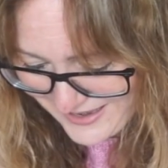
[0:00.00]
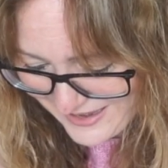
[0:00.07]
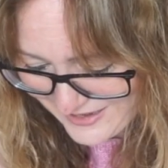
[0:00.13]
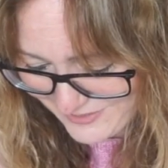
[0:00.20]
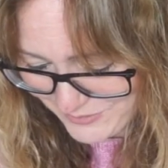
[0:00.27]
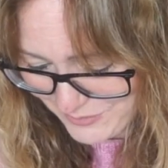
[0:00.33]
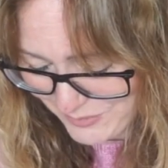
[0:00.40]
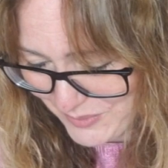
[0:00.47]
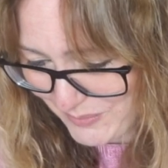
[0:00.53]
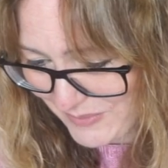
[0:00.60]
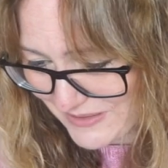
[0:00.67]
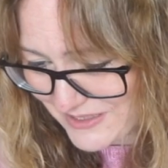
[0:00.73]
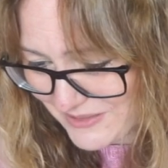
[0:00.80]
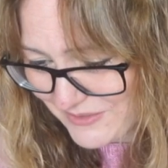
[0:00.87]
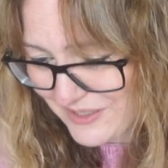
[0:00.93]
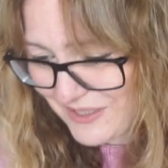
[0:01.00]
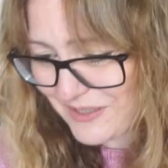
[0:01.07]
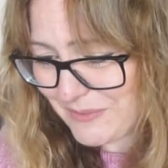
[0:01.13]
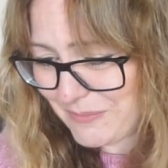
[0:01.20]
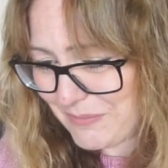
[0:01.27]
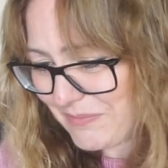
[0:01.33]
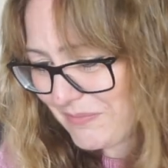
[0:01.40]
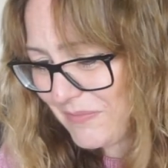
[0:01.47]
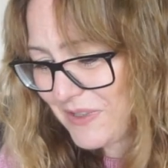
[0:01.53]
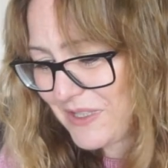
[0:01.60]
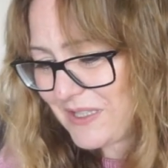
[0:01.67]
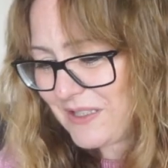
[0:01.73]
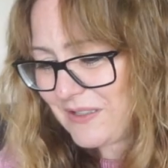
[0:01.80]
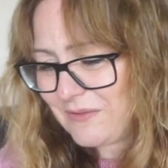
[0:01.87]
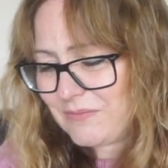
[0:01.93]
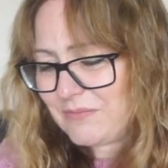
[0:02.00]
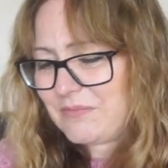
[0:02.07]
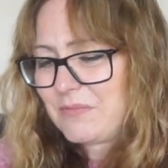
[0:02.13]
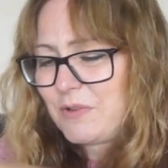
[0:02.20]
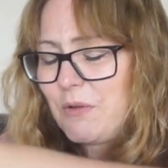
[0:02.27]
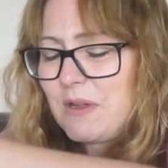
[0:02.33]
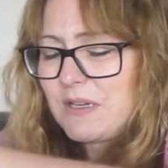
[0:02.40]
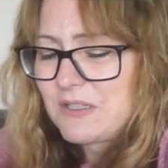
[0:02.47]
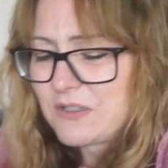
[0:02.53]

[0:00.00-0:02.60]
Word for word: and I'm going to put it back down because it's still quite